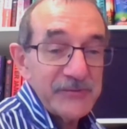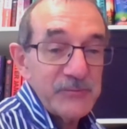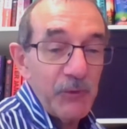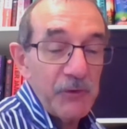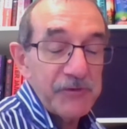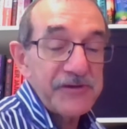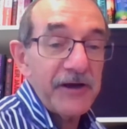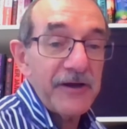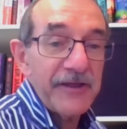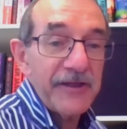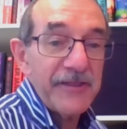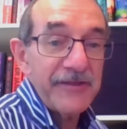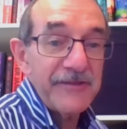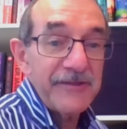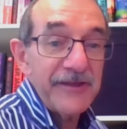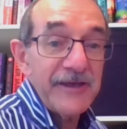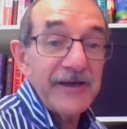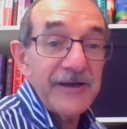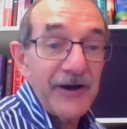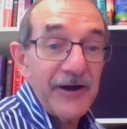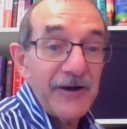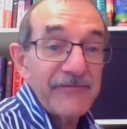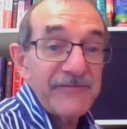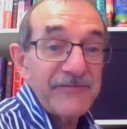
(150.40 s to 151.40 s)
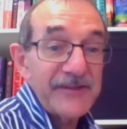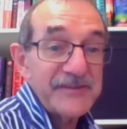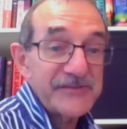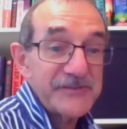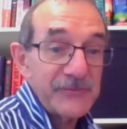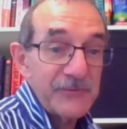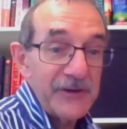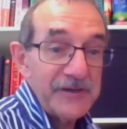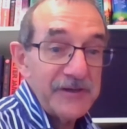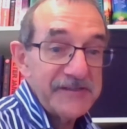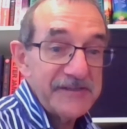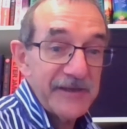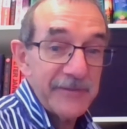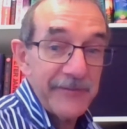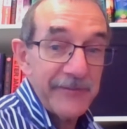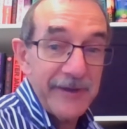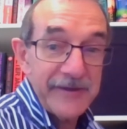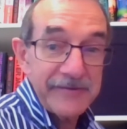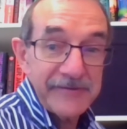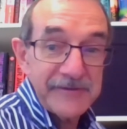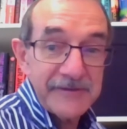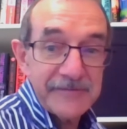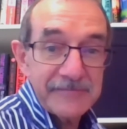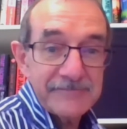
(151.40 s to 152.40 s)
what I fancy writing
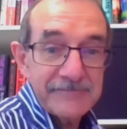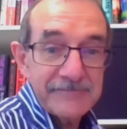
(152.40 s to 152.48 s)
about.